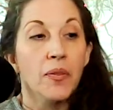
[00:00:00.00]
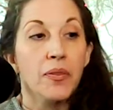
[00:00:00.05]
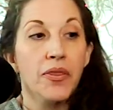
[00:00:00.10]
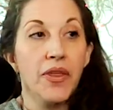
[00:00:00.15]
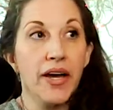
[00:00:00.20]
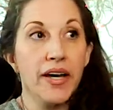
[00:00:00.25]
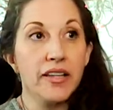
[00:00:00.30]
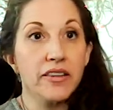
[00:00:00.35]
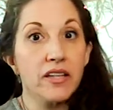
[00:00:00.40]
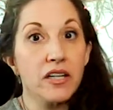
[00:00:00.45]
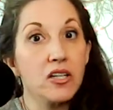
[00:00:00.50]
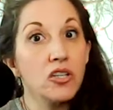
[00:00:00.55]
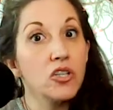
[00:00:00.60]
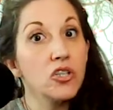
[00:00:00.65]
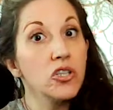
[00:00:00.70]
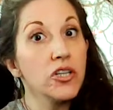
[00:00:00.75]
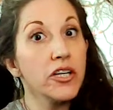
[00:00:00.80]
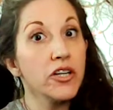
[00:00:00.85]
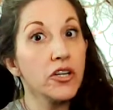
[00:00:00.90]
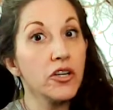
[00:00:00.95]
like the
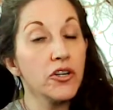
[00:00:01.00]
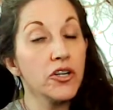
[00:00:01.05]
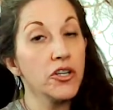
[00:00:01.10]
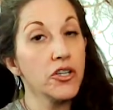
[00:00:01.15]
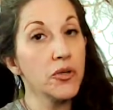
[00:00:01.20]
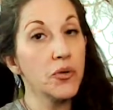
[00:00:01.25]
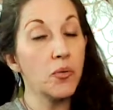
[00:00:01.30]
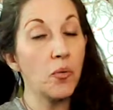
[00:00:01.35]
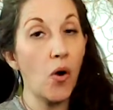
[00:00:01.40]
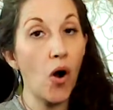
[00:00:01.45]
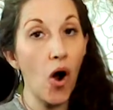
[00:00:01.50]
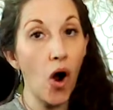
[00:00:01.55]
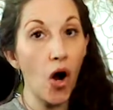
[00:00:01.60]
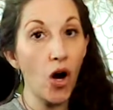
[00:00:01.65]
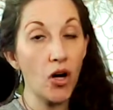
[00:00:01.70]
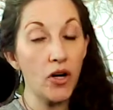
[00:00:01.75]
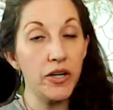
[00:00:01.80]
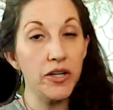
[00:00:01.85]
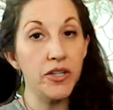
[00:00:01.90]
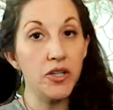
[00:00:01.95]
clearer you
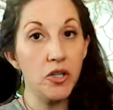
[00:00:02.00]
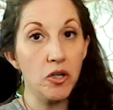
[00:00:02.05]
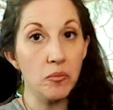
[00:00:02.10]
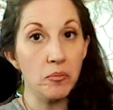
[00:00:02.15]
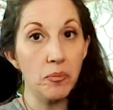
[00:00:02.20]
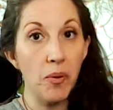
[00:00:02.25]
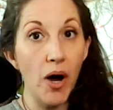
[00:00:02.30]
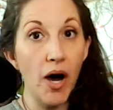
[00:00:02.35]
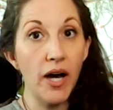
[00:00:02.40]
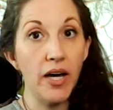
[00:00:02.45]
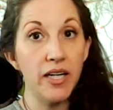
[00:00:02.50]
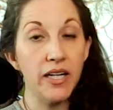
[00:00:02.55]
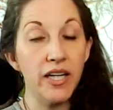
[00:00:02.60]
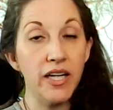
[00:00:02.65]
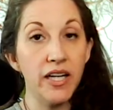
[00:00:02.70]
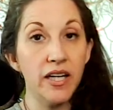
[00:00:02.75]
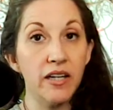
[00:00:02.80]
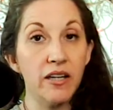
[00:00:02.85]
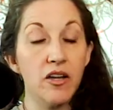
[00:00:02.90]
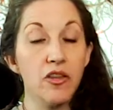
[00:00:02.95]
are in your
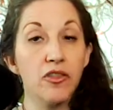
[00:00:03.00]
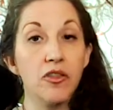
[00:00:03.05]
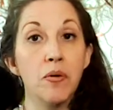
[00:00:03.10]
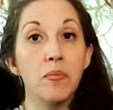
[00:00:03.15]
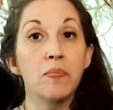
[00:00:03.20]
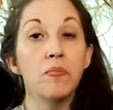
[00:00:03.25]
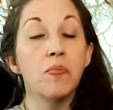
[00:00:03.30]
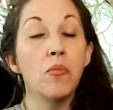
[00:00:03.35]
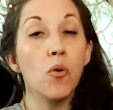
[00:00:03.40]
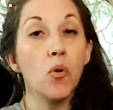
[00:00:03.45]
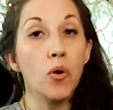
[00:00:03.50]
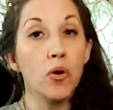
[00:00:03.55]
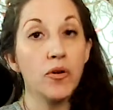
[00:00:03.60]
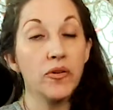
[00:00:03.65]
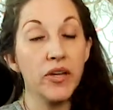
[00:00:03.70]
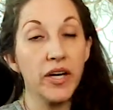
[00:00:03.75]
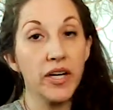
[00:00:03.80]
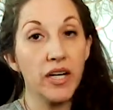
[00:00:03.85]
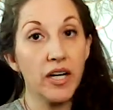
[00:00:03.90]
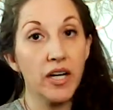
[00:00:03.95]
body, the more
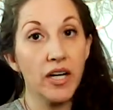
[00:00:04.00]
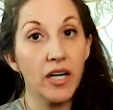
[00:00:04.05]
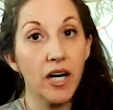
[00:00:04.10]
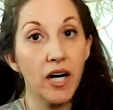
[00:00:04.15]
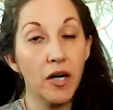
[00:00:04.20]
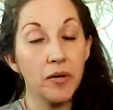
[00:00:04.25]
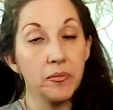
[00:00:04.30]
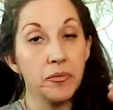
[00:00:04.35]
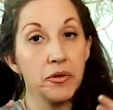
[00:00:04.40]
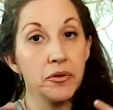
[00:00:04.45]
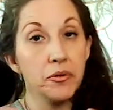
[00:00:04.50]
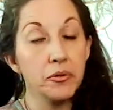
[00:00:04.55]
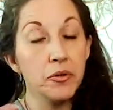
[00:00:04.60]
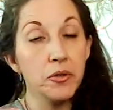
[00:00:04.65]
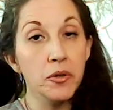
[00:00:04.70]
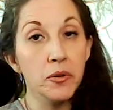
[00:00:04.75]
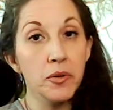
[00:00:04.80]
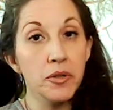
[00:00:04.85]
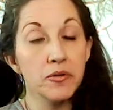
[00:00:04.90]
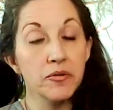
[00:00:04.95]
that can come
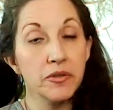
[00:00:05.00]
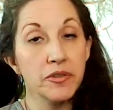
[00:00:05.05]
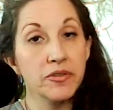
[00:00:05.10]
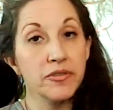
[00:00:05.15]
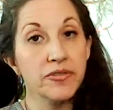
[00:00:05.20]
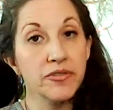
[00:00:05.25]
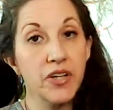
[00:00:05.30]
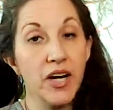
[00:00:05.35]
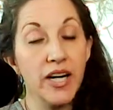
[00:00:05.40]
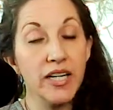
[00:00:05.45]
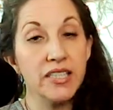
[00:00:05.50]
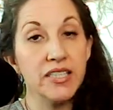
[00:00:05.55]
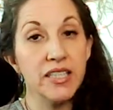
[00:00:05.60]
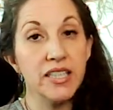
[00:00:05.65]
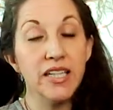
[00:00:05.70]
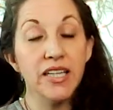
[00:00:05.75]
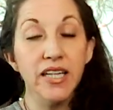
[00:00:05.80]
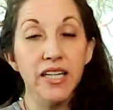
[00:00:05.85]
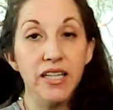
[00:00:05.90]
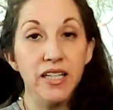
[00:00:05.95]
through and reflect
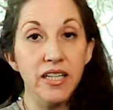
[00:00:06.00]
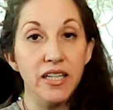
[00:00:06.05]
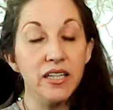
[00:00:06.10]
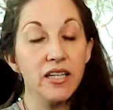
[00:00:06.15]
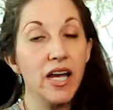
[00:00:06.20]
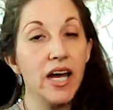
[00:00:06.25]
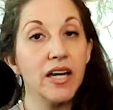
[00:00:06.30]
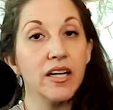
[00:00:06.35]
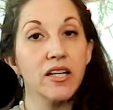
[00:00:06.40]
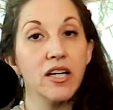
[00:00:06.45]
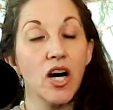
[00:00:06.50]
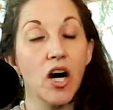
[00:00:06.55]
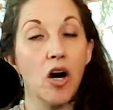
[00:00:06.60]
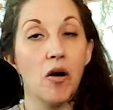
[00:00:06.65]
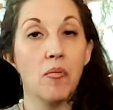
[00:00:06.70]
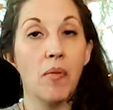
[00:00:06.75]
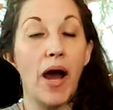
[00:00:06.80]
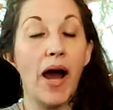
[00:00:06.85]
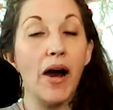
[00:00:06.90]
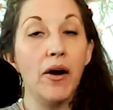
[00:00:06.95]
in and, and
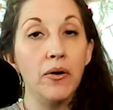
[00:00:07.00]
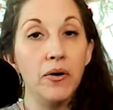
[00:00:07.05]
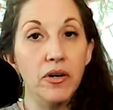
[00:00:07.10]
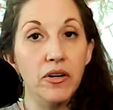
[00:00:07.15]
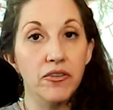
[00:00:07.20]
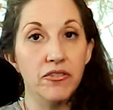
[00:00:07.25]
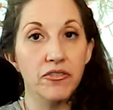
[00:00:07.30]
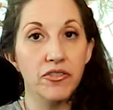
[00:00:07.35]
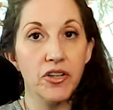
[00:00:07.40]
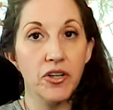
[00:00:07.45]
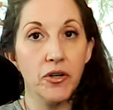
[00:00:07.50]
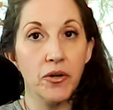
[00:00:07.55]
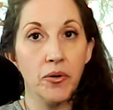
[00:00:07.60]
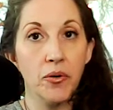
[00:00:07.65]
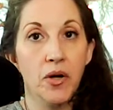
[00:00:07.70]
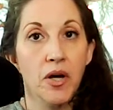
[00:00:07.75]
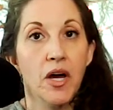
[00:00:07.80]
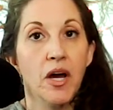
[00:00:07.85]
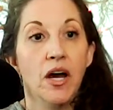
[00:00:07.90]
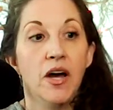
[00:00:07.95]
come out of you.
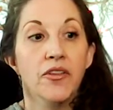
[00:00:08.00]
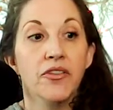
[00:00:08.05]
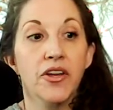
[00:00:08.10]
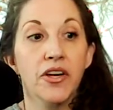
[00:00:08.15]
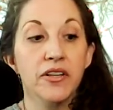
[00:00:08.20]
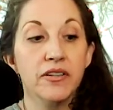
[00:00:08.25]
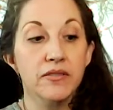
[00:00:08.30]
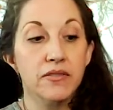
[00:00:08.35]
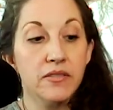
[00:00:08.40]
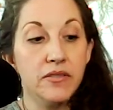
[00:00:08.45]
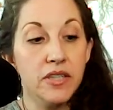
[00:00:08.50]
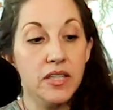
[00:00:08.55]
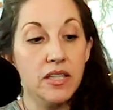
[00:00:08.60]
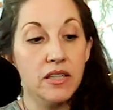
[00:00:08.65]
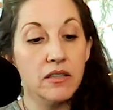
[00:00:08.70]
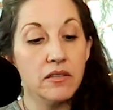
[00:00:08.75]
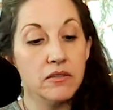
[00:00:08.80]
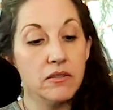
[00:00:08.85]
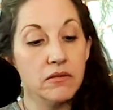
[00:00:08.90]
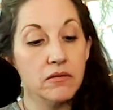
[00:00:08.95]
The
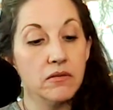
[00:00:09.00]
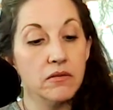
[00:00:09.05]
the